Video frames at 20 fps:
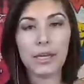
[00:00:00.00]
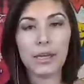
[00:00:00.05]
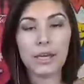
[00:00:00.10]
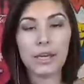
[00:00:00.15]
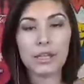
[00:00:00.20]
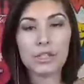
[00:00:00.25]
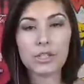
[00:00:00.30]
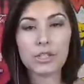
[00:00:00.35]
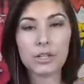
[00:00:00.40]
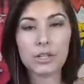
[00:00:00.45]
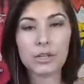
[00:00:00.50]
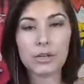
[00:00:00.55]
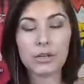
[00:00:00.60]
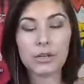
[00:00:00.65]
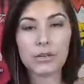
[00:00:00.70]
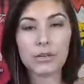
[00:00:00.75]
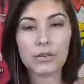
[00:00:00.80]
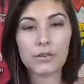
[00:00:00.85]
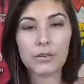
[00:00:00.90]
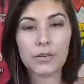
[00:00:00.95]

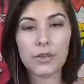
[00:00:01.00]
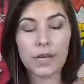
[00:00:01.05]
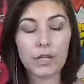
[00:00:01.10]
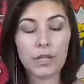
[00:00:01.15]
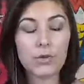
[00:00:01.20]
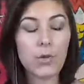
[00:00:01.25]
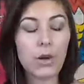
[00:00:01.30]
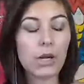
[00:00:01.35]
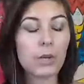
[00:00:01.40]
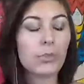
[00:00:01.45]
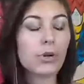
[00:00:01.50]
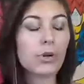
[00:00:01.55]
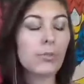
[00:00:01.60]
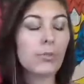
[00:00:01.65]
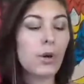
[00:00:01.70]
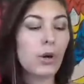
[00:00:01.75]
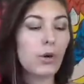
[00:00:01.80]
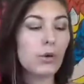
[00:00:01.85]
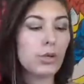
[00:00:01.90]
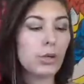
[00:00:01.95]
that you want to
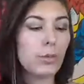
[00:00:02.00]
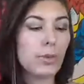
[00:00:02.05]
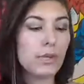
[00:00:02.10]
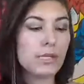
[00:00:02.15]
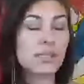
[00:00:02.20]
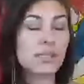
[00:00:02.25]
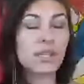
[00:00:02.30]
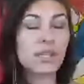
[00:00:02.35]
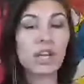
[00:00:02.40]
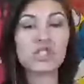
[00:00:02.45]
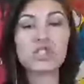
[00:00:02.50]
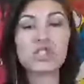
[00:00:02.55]
promote your business on.